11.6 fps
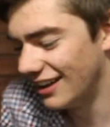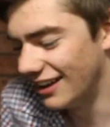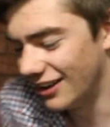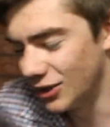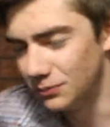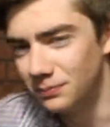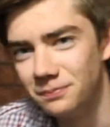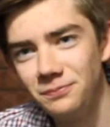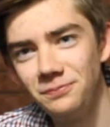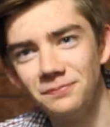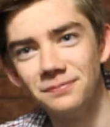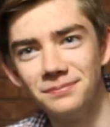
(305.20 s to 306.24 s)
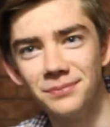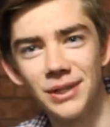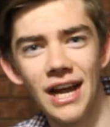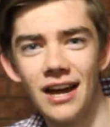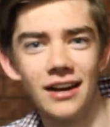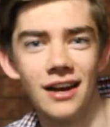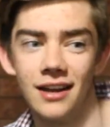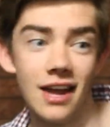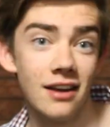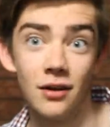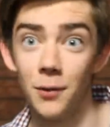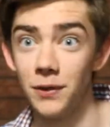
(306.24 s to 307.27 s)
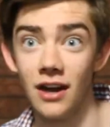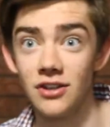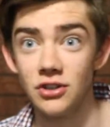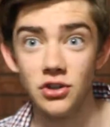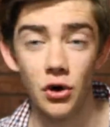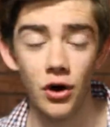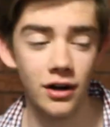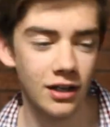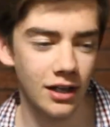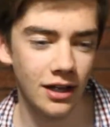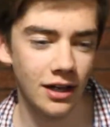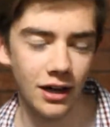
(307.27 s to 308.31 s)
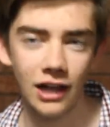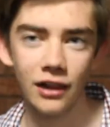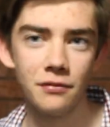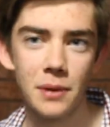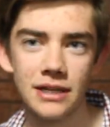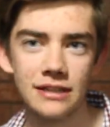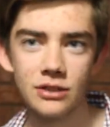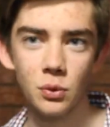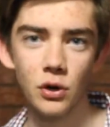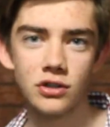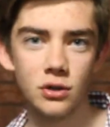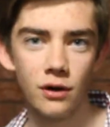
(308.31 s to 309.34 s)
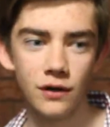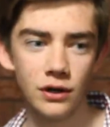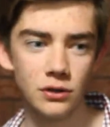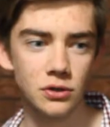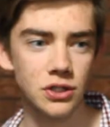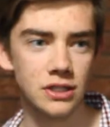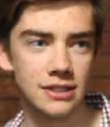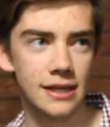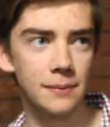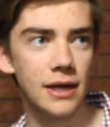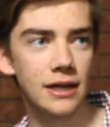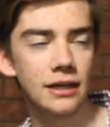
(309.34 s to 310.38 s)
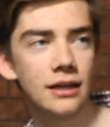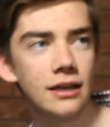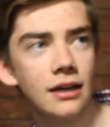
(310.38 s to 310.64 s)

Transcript: But yeah, again, hope you guys enjoyed. I love making these work story videos because they make